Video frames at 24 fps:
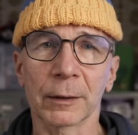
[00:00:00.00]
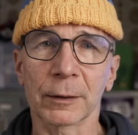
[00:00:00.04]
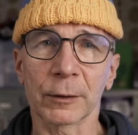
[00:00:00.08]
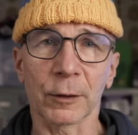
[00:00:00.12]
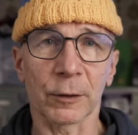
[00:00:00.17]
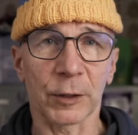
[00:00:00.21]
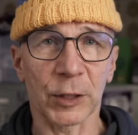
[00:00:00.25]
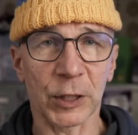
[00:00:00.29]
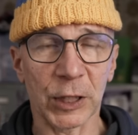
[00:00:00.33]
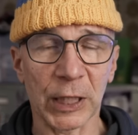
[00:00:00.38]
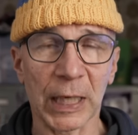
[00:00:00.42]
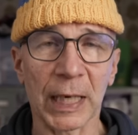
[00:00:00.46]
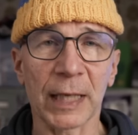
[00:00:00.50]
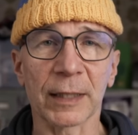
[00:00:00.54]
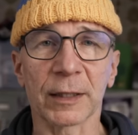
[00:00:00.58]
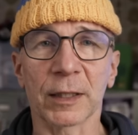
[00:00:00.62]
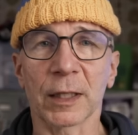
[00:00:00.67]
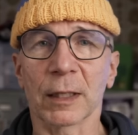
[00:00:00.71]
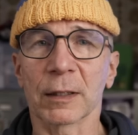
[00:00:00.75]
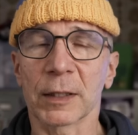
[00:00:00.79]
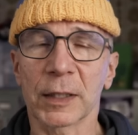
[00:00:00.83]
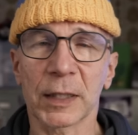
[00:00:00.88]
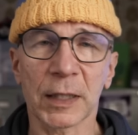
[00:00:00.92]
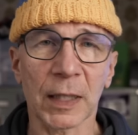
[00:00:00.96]
to
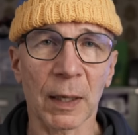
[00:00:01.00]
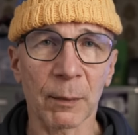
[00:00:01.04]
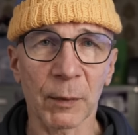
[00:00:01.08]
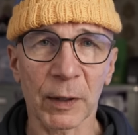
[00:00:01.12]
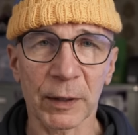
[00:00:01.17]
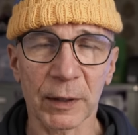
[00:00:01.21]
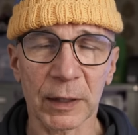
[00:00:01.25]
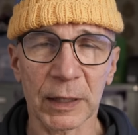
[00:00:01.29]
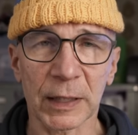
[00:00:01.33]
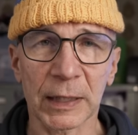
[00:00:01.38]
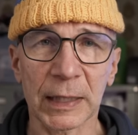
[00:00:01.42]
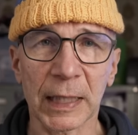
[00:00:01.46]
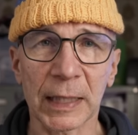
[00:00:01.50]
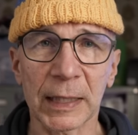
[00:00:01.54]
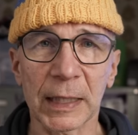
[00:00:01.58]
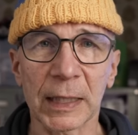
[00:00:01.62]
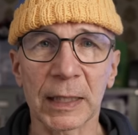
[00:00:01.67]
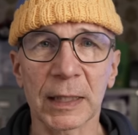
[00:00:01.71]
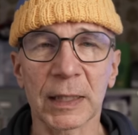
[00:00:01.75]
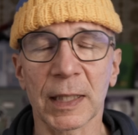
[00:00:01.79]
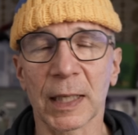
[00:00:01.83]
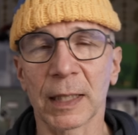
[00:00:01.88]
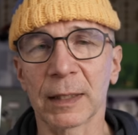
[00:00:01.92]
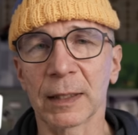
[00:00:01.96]
change some of the
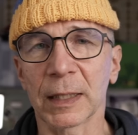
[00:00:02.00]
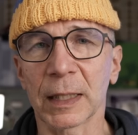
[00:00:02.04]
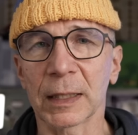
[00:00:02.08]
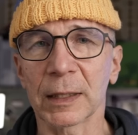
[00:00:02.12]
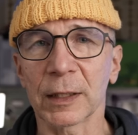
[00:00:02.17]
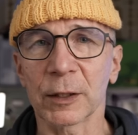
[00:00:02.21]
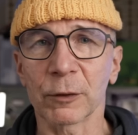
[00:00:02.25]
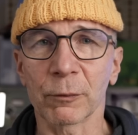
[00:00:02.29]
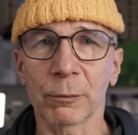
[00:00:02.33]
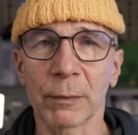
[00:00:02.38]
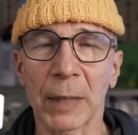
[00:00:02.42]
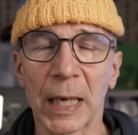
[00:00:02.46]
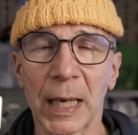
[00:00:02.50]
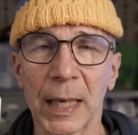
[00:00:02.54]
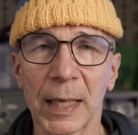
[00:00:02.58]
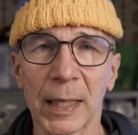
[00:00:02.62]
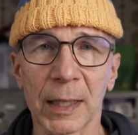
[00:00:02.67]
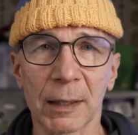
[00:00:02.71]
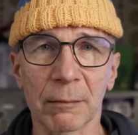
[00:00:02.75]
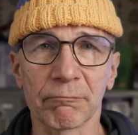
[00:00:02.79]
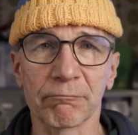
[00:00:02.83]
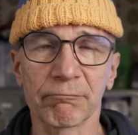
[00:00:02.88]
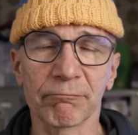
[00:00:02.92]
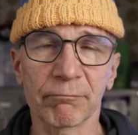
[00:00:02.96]
settings and then you
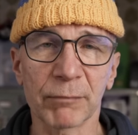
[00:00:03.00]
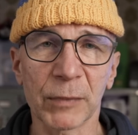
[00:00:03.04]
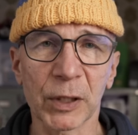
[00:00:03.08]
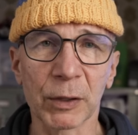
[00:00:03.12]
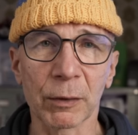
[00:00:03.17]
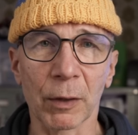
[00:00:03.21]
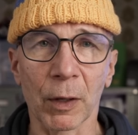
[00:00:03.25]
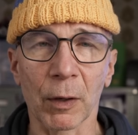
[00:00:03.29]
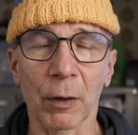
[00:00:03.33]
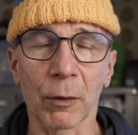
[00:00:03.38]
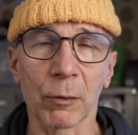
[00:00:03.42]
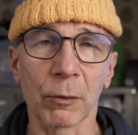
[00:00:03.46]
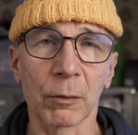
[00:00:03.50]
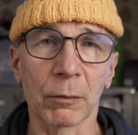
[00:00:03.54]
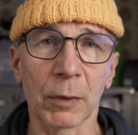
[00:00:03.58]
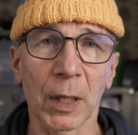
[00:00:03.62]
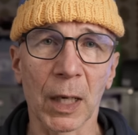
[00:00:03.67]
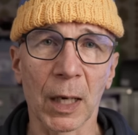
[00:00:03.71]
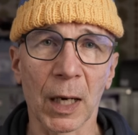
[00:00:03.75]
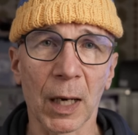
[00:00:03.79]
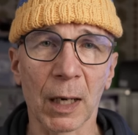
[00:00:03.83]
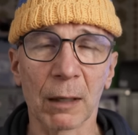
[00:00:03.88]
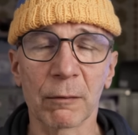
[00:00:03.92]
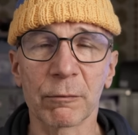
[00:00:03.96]
may you know
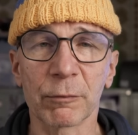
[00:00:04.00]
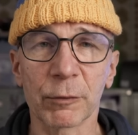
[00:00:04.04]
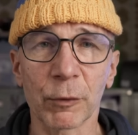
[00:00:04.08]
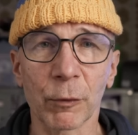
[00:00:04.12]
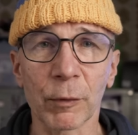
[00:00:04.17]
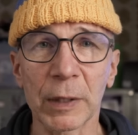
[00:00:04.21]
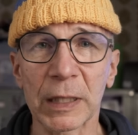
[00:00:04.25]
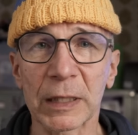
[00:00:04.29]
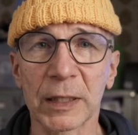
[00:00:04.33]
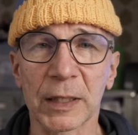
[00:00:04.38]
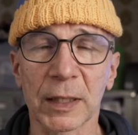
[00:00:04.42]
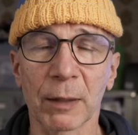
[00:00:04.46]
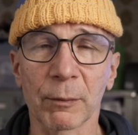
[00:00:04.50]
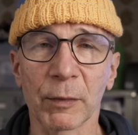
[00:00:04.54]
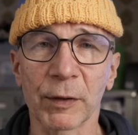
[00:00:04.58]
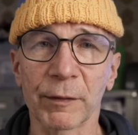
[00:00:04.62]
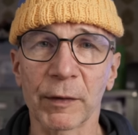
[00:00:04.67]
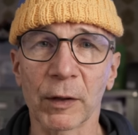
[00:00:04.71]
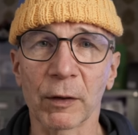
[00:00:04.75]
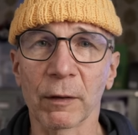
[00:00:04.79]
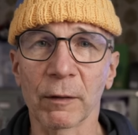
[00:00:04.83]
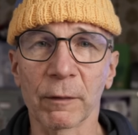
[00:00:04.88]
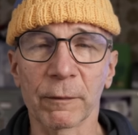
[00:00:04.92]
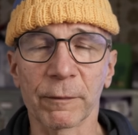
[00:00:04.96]
uh, ruin some of
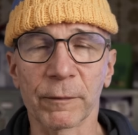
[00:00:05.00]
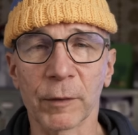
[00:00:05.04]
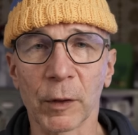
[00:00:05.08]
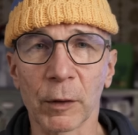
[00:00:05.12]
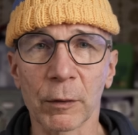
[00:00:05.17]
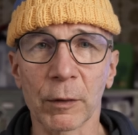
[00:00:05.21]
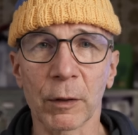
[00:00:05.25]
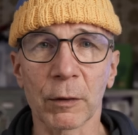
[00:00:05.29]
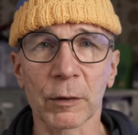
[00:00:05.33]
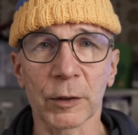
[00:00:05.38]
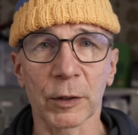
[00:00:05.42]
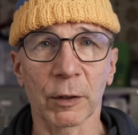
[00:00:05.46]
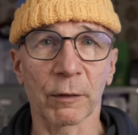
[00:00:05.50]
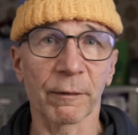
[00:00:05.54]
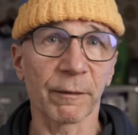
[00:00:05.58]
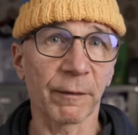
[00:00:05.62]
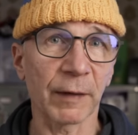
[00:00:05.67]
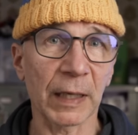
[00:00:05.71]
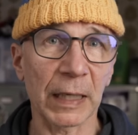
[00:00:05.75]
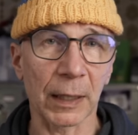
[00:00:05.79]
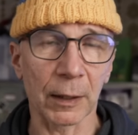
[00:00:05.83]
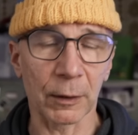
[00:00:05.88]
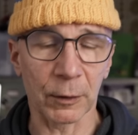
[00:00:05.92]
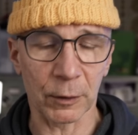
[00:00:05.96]
your photos or
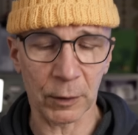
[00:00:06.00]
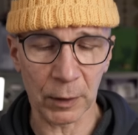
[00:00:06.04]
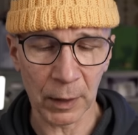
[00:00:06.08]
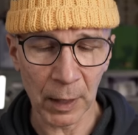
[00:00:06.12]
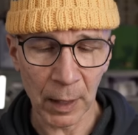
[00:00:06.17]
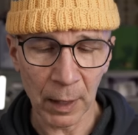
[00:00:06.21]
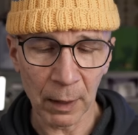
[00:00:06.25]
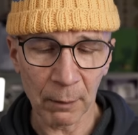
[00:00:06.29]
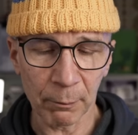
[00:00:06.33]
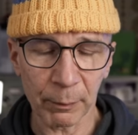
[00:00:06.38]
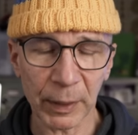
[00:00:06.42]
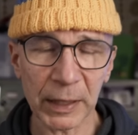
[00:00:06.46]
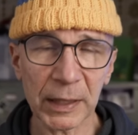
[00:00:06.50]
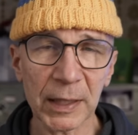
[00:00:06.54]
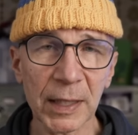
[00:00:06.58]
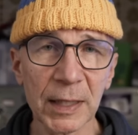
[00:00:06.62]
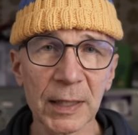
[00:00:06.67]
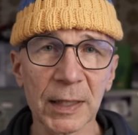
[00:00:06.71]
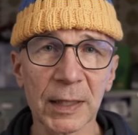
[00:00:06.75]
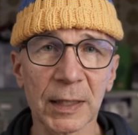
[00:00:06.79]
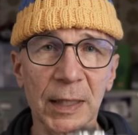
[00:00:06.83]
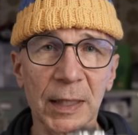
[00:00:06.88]
videos but this